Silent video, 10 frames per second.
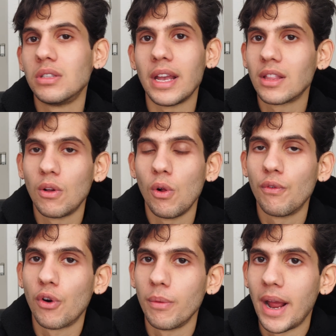take the whole
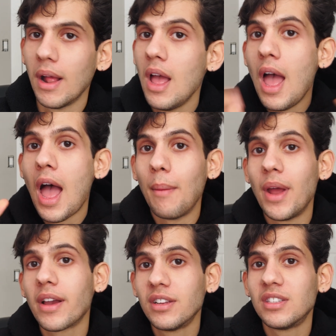format. I'm
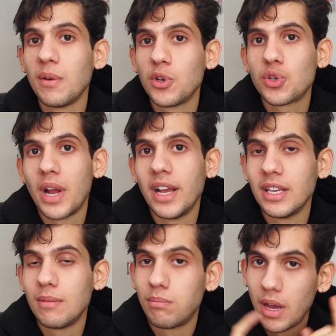not gonna say which one I
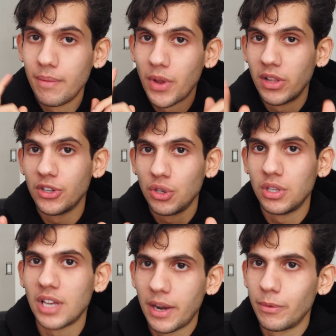did, but I'll let you
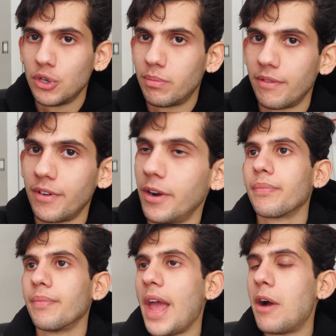decide what you prefer.
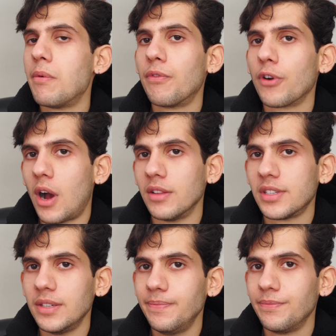Now, for
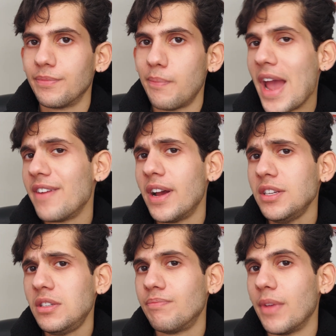content. My
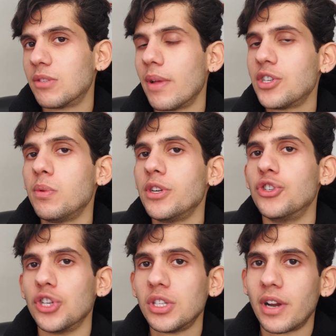advice, especially when you're
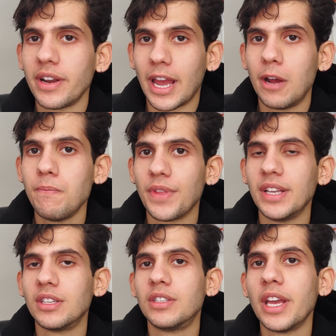just starting out, is
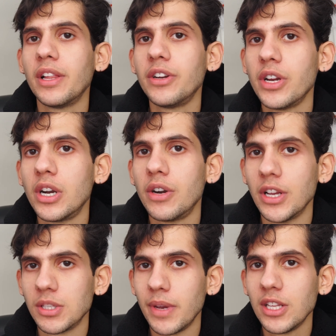to tailor your
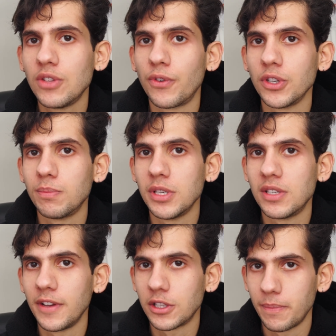resume for a
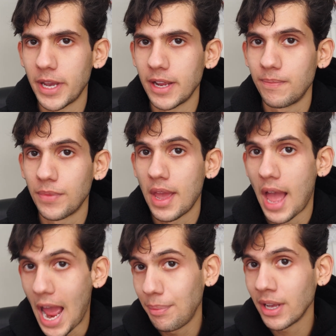specific domain.
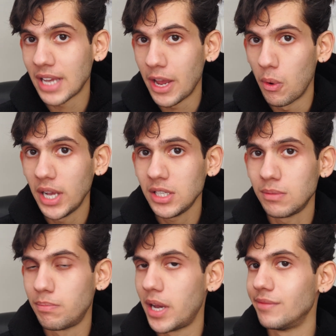I picked iOS,
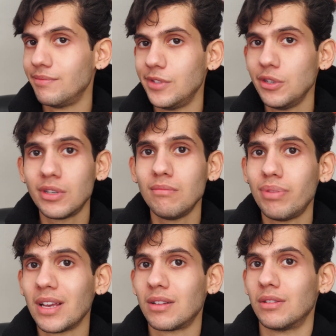but you can
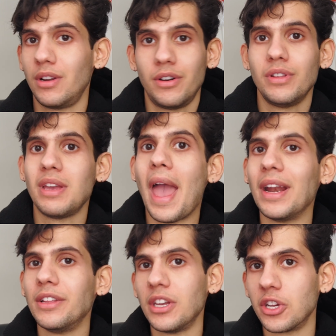pick literally
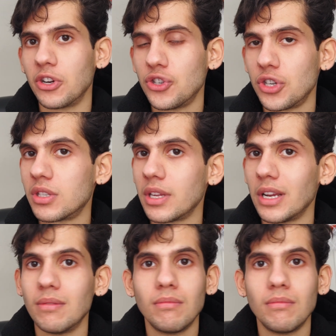anything you're interested in.